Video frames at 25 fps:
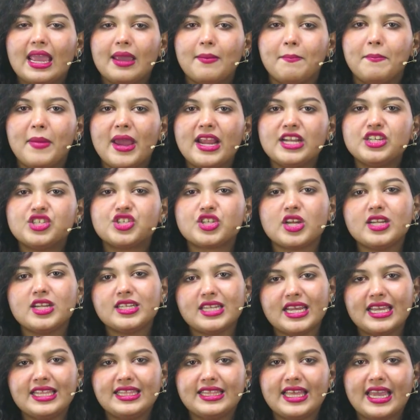mentioned
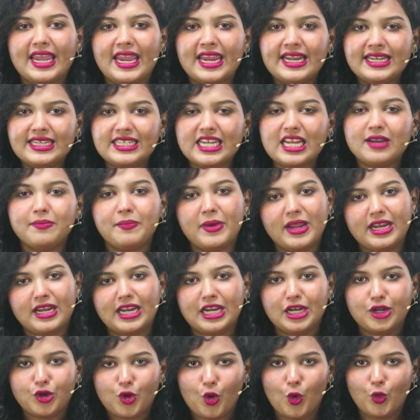in the Indian
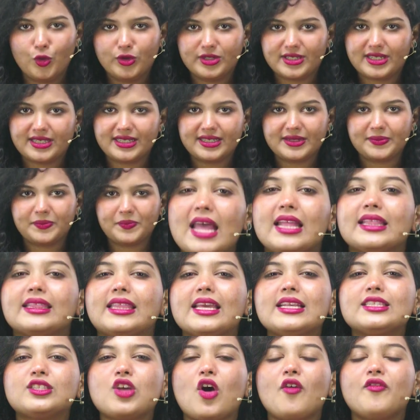Penal Code.
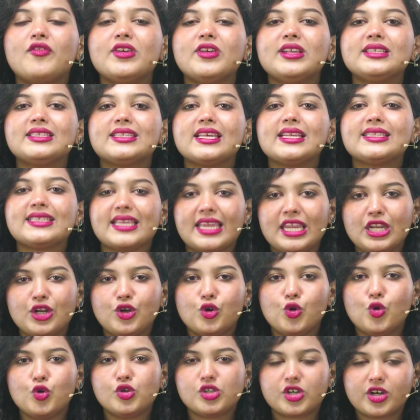These offences
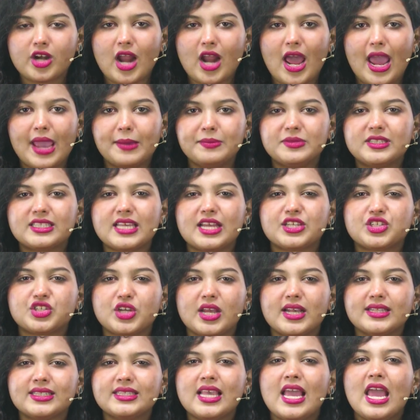include crimes such
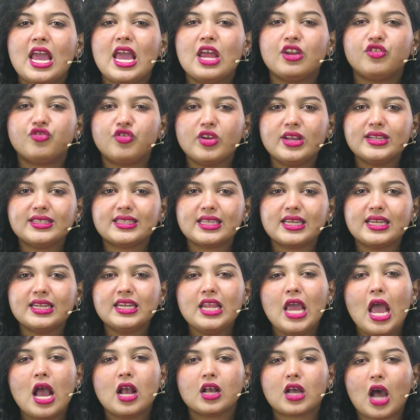as treason,
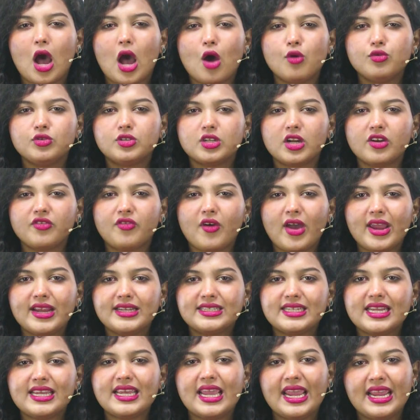
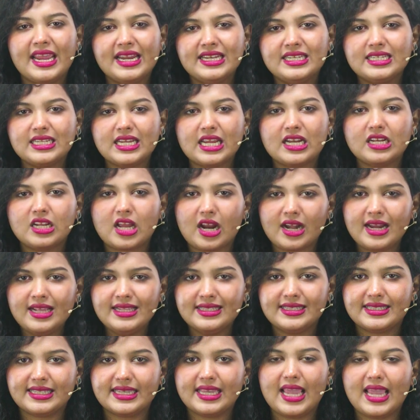counterfeiting Indian
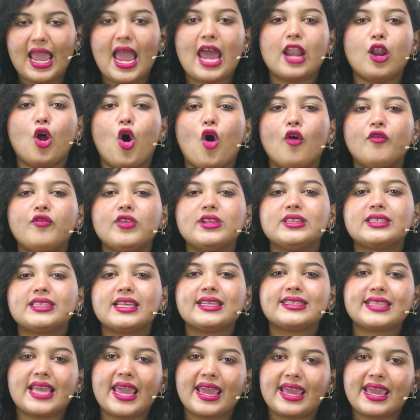currency, and
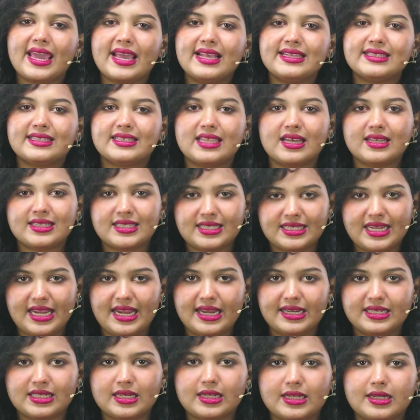offences against the
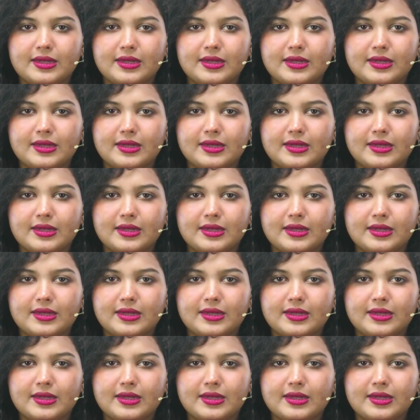state.